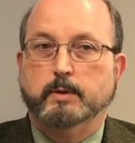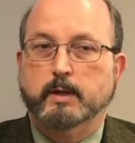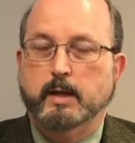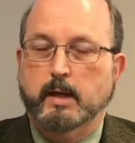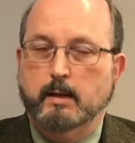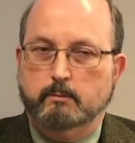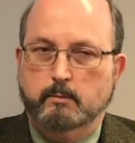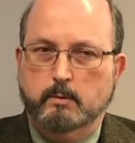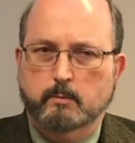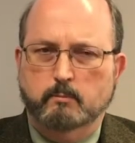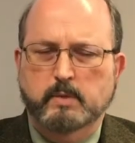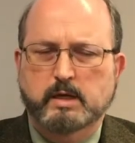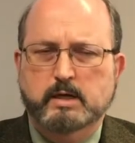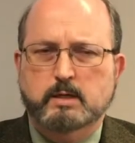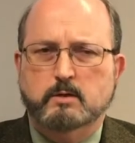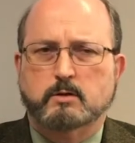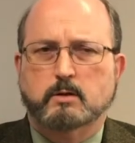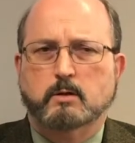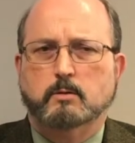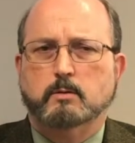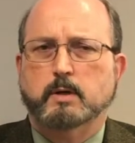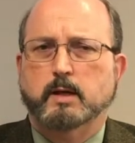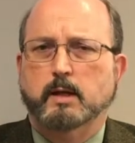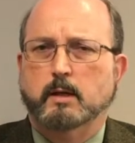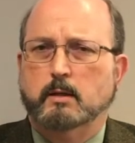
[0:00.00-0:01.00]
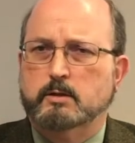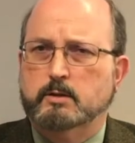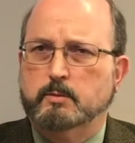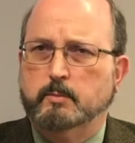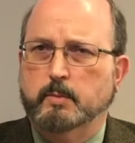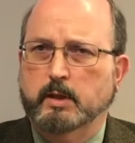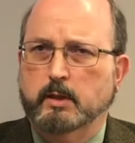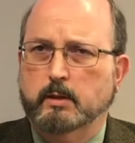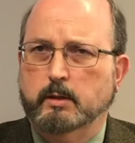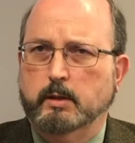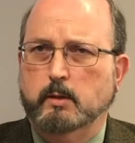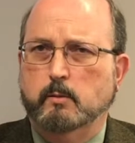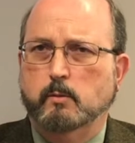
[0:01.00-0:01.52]
They have to meet certain
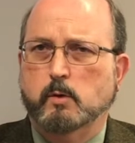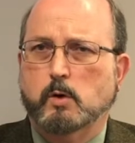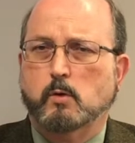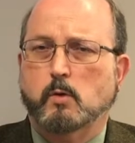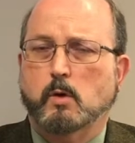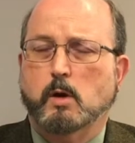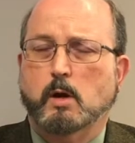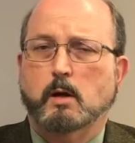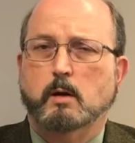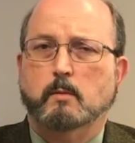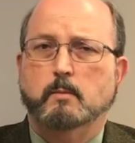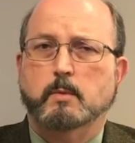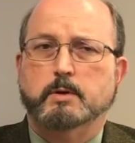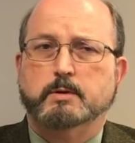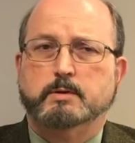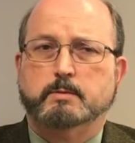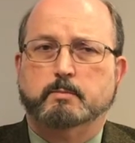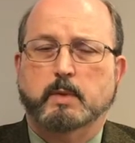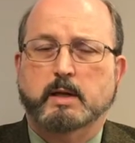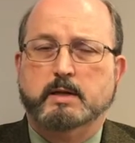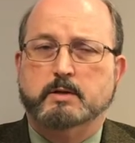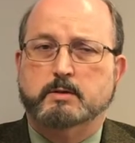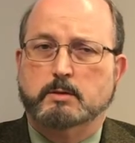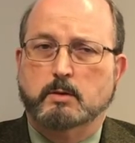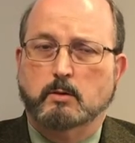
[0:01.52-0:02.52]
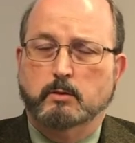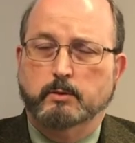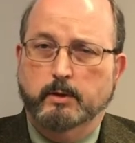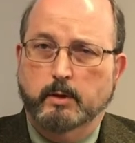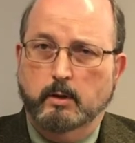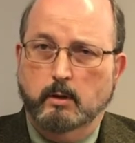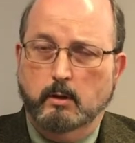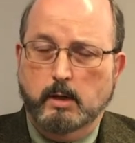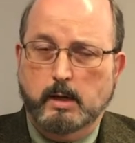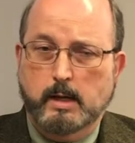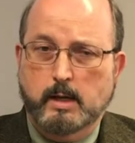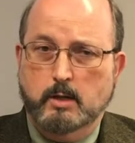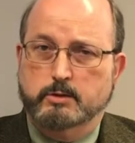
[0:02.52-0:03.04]
eligibility requirements based on
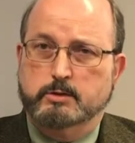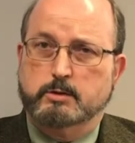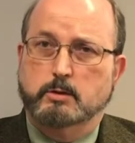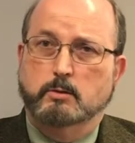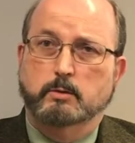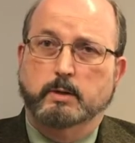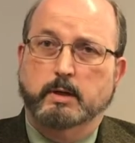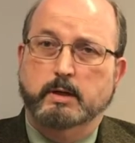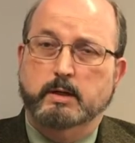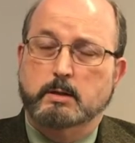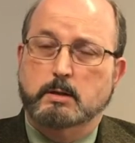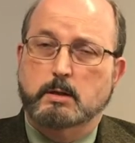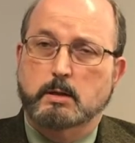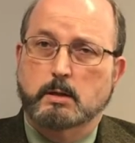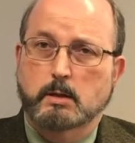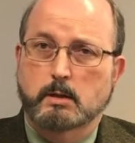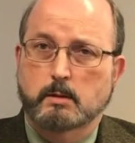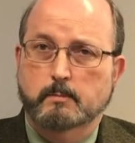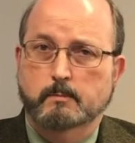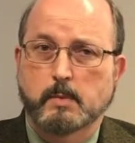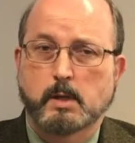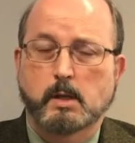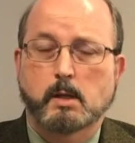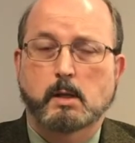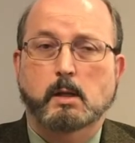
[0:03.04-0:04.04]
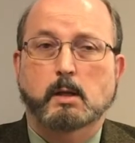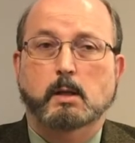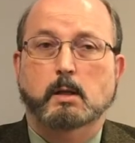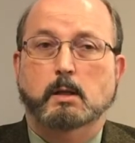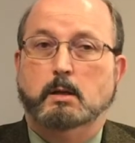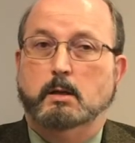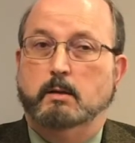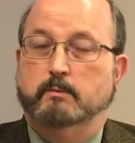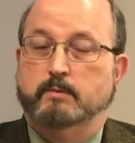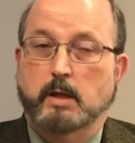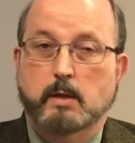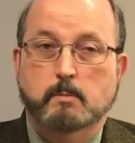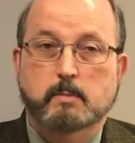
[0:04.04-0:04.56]
their household income.
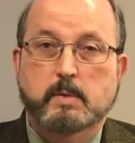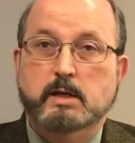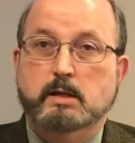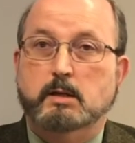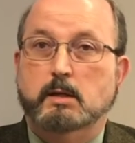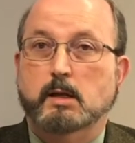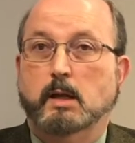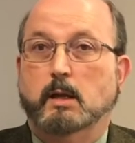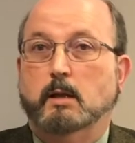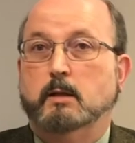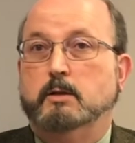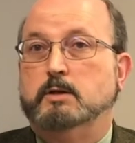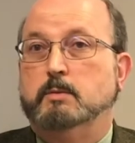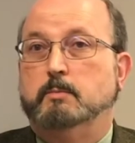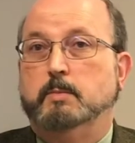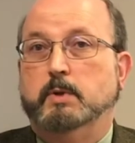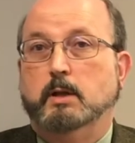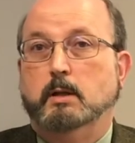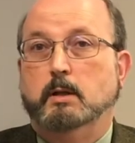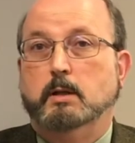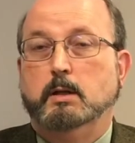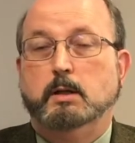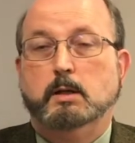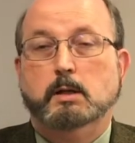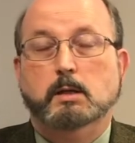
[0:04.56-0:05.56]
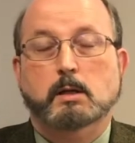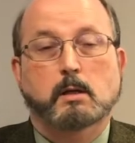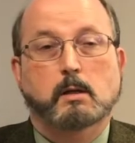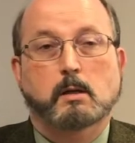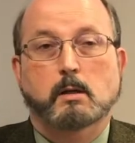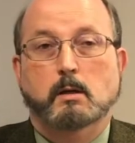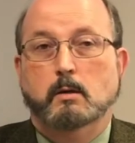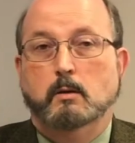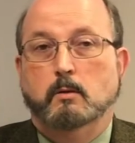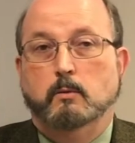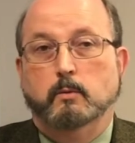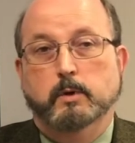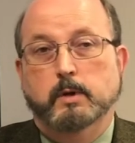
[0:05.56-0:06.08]
If they meet the eligibility,
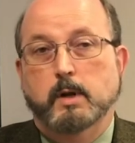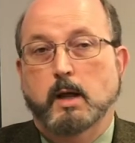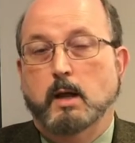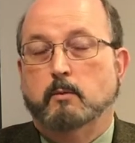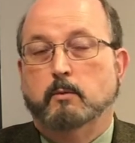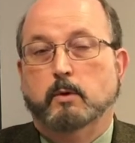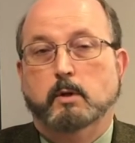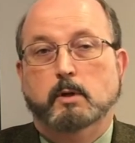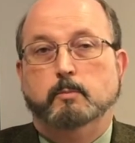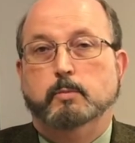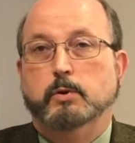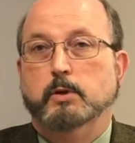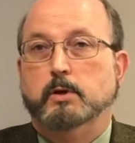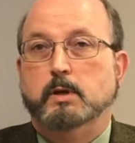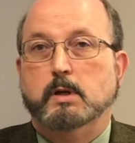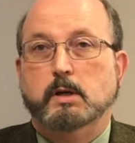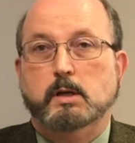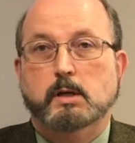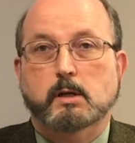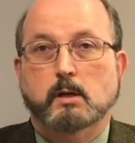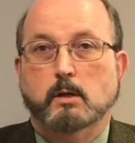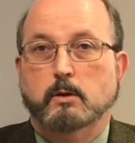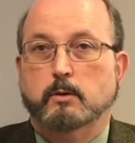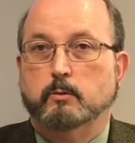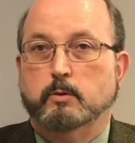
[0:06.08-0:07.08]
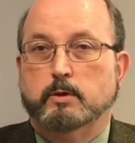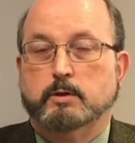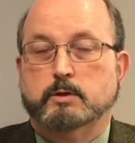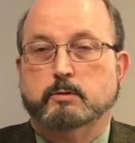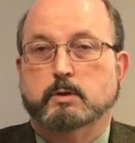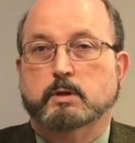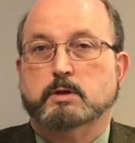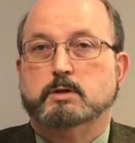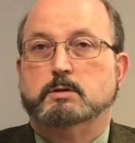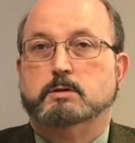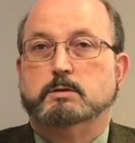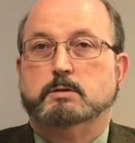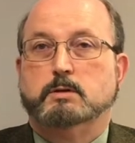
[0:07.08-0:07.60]
we're not really putting any other
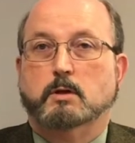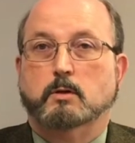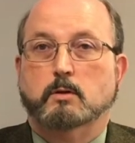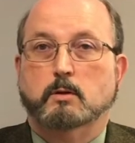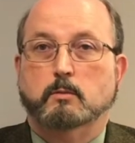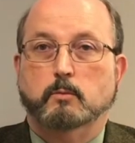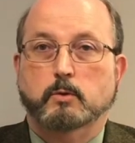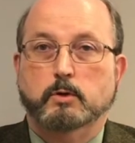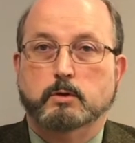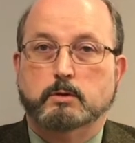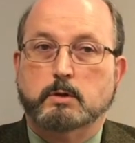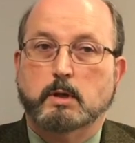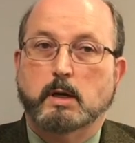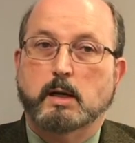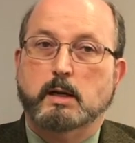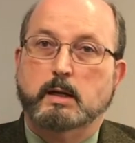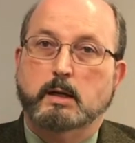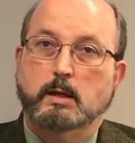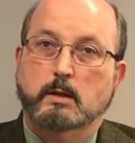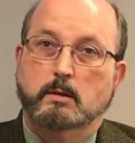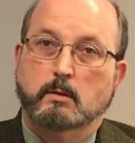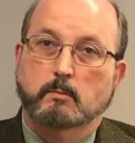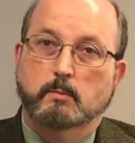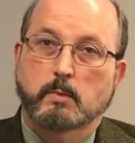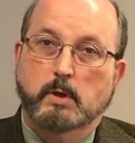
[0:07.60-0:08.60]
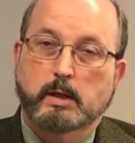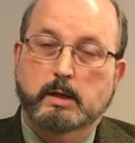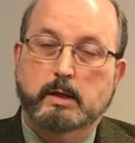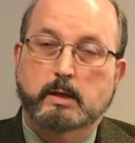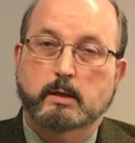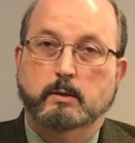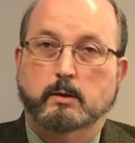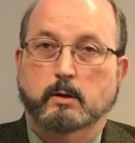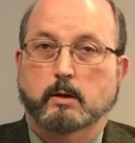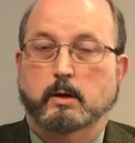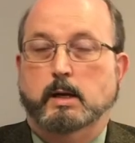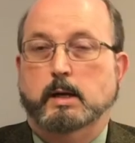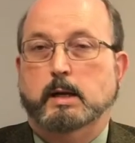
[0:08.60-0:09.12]
restrictions on them. We're trying to get the money
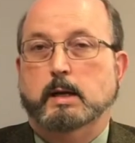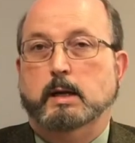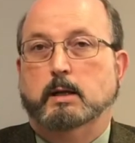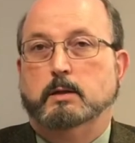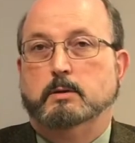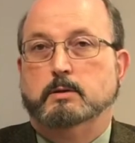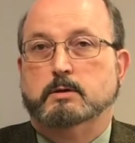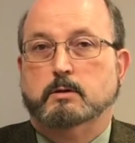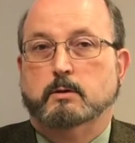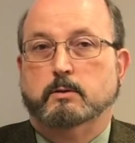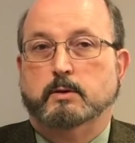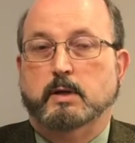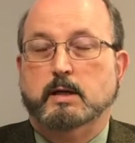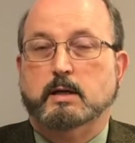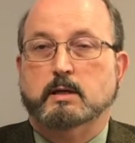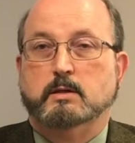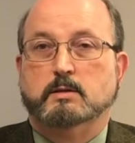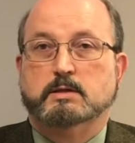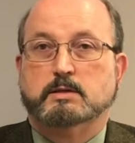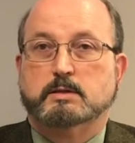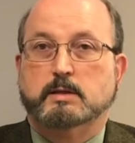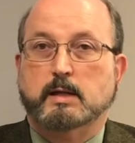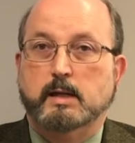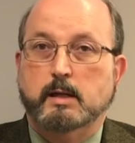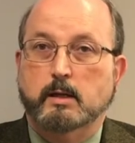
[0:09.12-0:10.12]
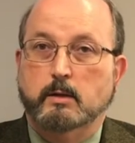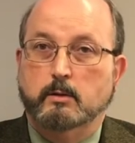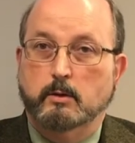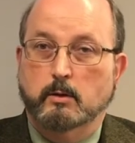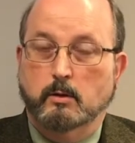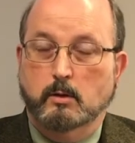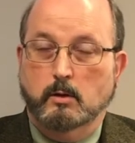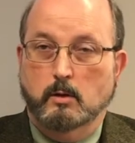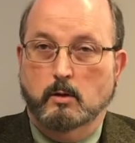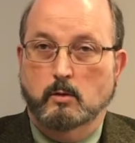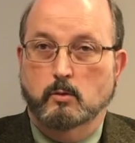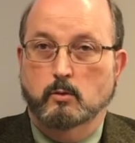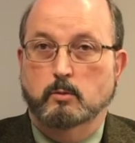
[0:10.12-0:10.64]
in their hands so they can stay in their
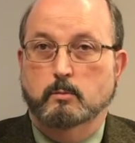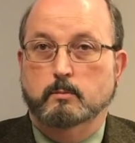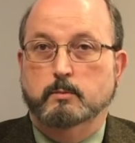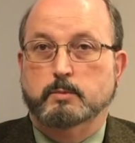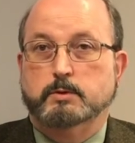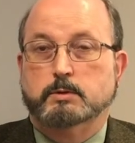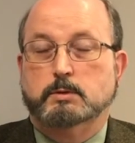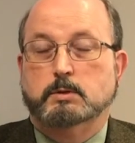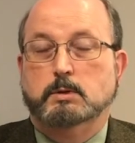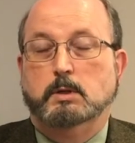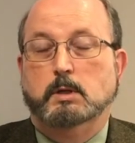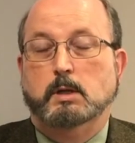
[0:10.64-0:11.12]
homes.